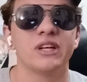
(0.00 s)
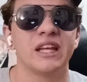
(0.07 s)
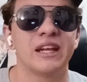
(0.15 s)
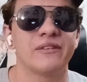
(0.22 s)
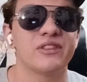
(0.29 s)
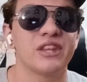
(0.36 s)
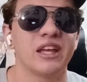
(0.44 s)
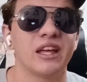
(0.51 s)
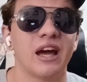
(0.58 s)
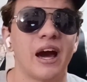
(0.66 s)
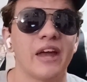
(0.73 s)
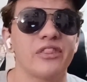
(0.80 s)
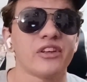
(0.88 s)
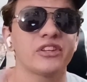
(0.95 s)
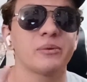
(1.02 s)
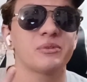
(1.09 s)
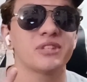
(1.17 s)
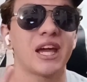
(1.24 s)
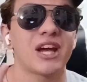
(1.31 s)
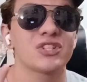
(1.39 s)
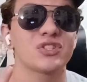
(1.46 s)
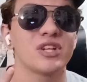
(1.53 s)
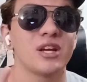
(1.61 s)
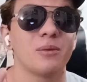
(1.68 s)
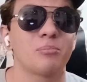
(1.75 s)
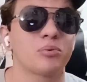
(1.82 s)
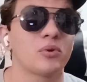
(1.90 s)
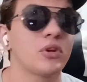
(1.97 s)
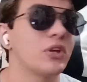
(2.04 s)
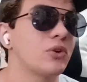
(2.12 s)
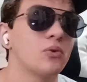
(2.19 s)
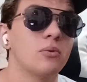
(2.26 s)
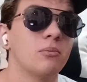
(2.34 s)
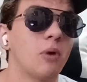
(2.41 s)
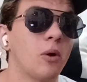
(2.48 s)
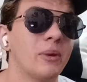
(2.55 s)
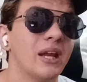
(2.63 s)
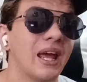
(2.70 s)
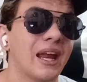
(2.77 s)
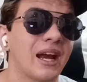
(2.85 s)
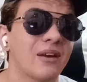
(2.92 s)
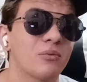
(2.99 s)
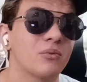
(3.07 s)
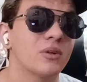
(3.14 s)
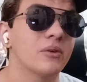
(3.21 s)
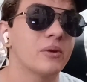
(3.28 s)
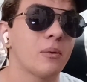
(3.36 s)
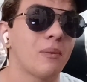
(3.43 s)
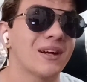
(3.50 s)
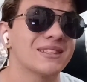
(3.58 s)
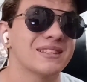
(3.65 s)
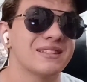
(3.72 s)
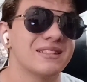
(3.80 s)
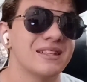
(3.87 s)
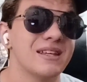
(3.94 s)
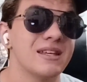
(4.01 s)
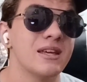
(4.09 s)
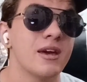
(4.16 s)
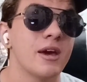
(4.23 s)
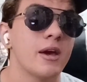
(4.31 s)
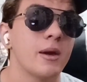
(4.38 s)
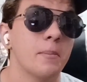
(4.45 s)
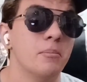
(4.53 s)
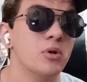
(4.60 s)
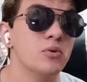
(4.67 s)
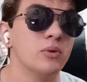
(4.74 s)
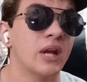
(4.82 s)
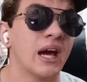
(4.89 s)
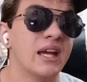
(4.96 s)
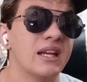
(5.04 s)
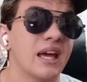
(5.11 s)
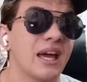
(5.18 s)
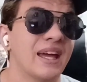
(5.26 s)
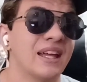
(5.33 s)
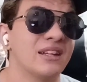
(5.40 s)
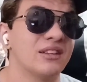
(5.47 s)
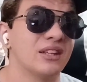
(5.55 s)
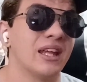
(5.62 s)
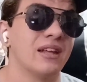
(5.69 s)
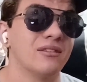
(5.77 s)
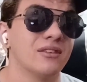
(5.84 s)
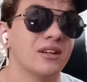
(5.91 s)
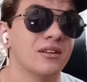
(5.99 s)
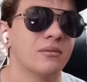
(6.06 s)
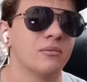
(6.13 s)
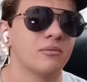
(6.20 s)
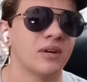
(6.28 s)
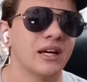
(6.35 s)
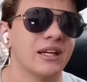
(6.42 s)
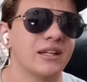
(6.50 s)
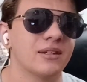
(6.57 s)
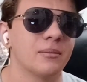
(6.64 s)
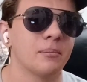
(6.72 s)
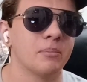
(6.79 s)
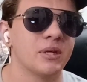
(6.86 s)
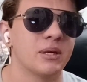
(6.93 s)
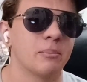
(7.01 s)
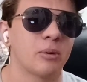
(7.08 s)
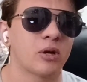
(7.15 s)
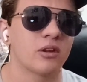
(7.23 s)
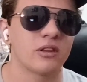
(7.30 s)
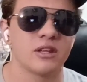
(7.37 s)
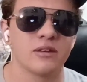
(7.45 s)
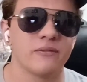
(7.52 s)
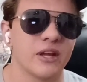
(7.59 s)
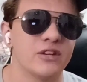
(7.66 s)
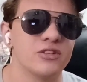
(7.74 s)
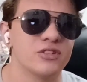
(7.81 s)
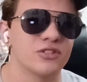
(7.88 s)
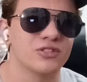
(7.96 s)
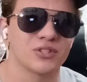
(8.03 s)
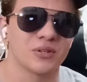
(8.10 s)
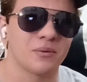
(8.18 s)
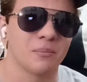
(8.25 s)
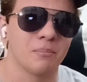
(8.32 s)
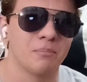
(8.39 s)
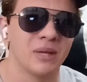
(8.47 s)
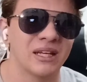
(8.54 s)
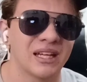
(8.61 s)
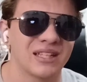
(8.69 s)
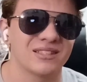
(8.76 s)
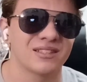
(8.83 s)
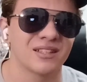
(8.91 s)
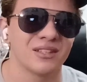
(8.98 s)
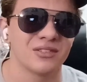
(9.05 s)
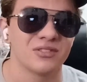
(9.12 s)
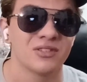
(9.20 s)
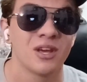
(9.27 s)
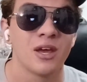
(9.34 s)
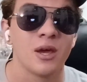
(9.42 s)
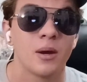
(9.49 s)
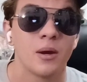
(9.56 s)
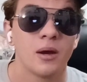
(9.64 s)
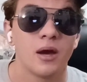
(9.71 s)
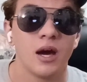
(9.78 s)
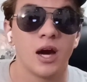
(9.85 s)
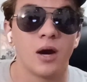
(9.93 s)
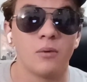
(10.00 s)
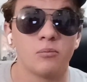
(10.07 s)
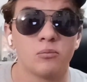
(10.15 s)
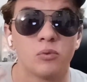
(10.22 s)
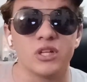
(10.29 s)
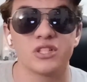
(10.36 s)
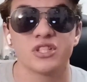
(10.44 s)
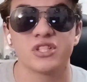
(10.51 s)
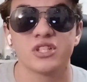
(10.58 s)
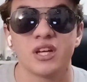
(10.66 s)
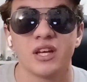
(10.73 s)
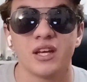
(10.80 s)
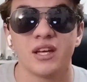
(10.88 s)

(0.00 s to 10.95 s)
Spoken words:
and everything. I thought that was actually a pretty cool moment, and I really want to see Moon Knight and Layla like be a part of the Avengers or Midnight Suns, which